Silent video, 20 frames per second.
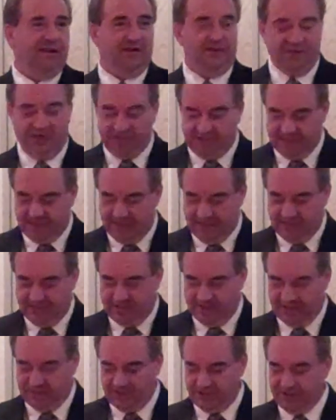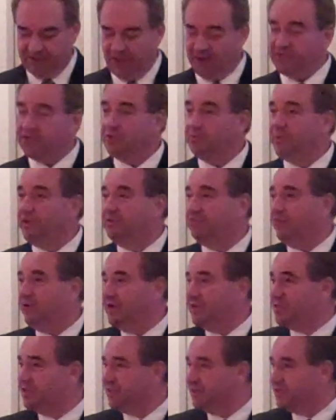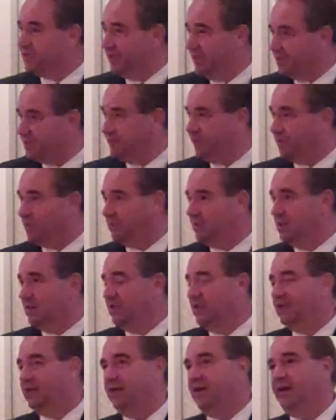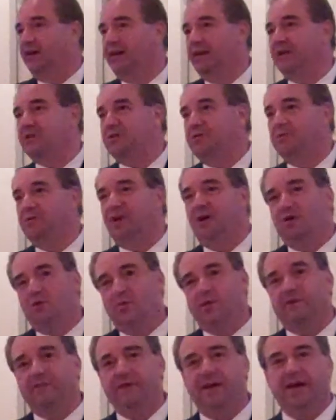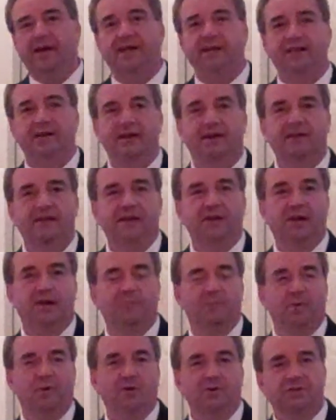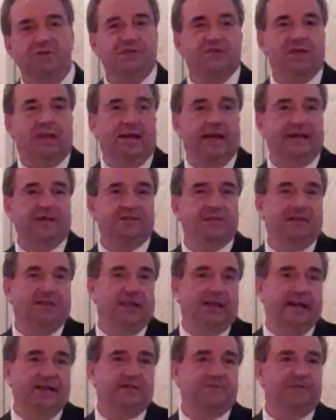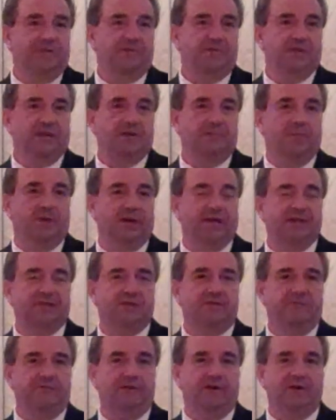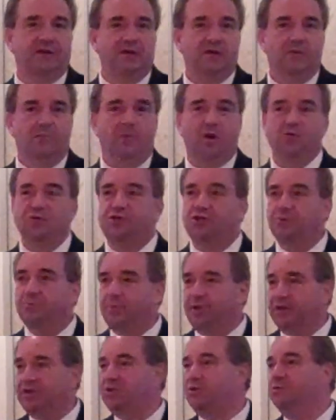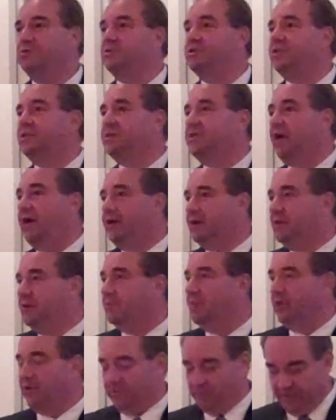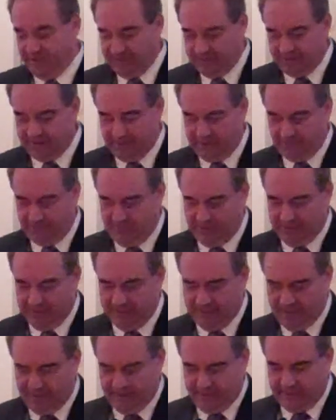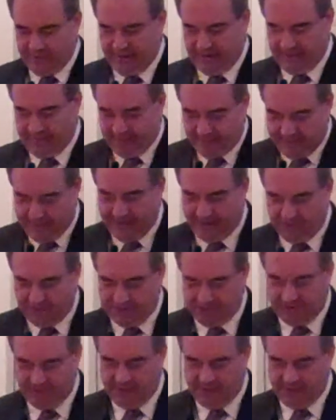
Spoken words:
these days, and she's also been very successful. As you know, we've had a number in the last 15 months of motion pictures and documentaries that have been announced